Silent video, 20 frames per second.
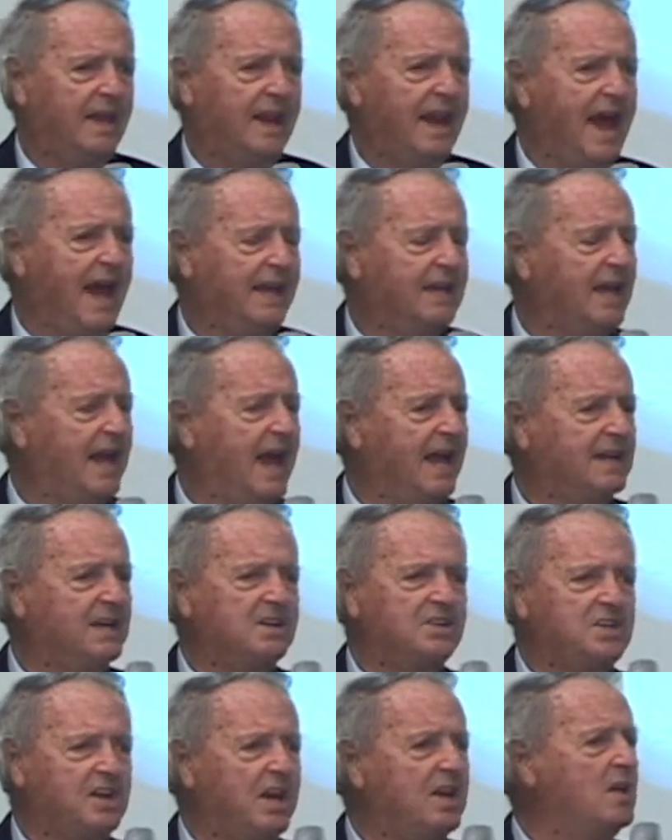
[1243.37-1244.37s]
And I
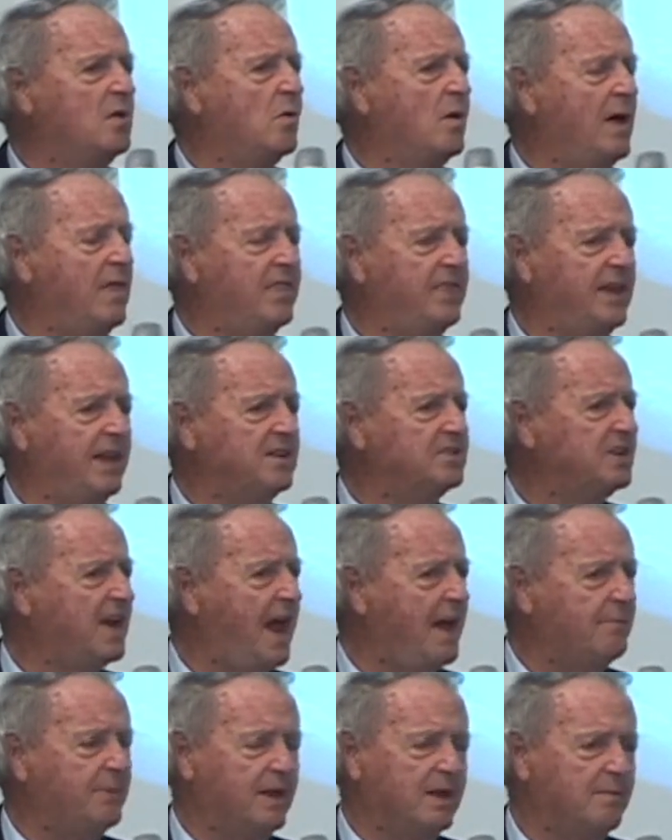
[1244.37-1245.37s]
can tell you what things
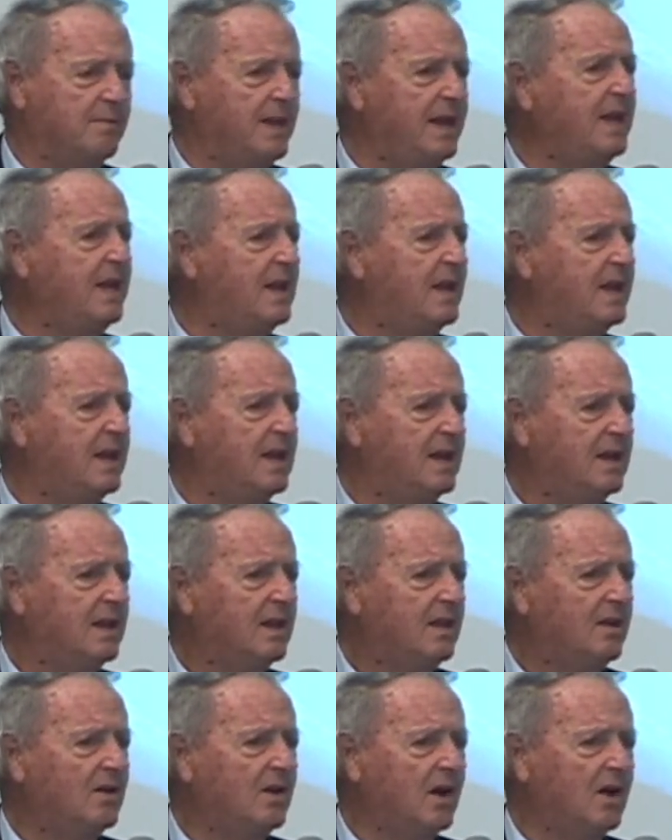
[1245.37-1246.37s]
happen to me,
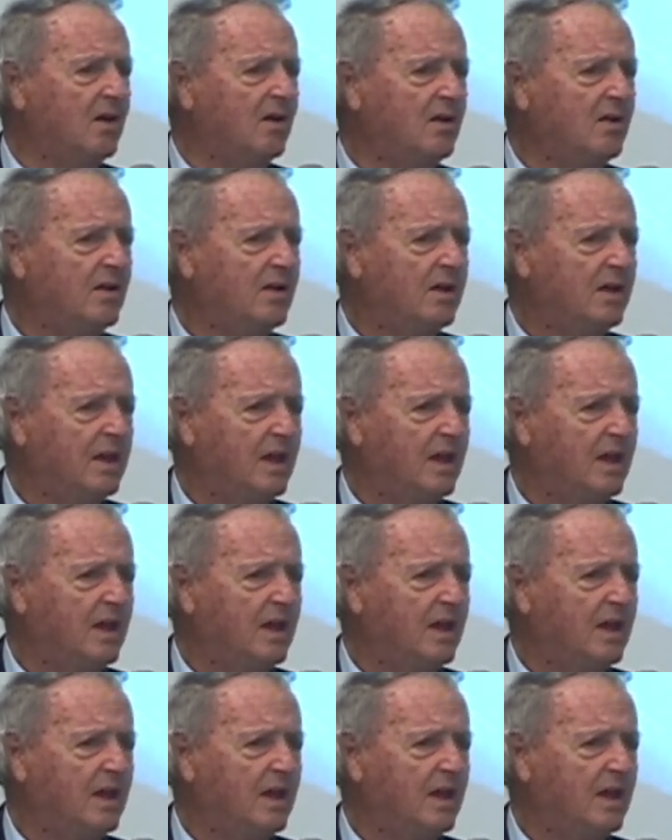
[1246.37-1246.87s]
you know.